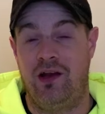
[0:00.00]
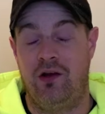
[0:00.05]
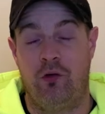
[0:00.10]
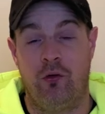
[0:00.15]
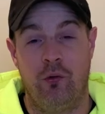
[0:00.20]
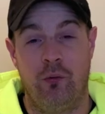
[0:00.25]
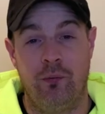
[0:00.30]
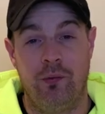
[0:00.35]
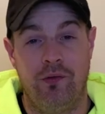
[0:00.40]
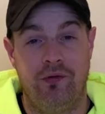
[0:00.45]
It
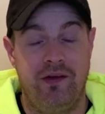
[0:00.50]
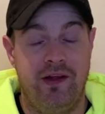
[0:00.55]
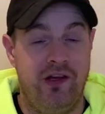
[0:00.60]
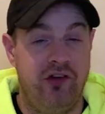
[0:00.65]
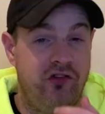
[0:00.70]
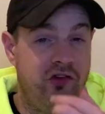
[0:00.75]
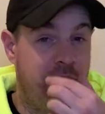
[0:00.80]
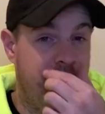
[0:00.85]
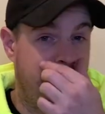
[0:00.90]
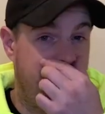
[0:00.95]
could have been
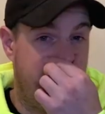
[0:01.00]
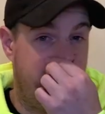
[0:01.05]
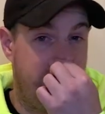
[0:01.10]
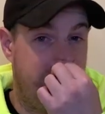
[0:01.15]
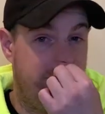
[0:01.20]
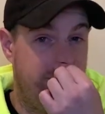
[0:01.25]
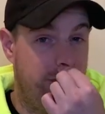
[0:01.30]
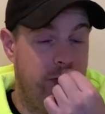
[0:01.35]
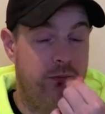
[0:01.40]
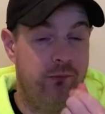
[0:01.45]
TJ
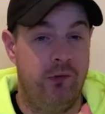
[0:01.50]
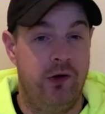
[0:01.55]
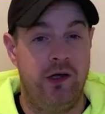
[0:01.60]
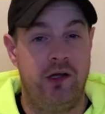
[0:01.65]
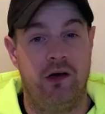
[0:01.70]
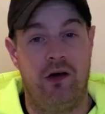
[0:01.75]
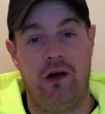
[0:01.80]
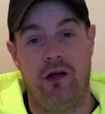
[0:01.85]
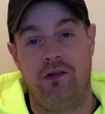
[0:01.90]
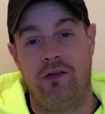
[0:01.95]
himself, but my
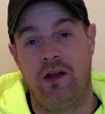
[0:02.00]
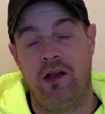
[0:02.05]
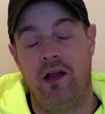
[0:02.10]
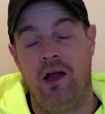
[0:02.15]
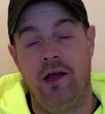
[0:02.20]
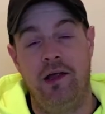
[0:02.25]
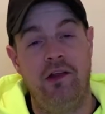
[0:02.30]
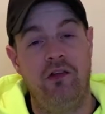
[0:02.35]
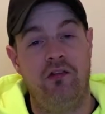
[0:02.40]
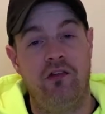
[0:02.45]
God, the
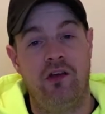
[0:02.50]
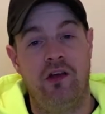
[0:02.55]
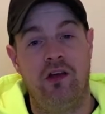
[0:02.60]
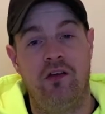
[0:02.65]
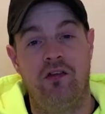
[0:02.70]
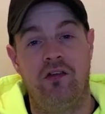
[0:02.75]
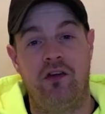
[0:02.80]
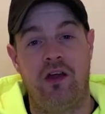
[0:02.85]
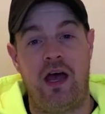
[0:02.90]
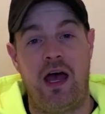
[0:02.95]
lines in it.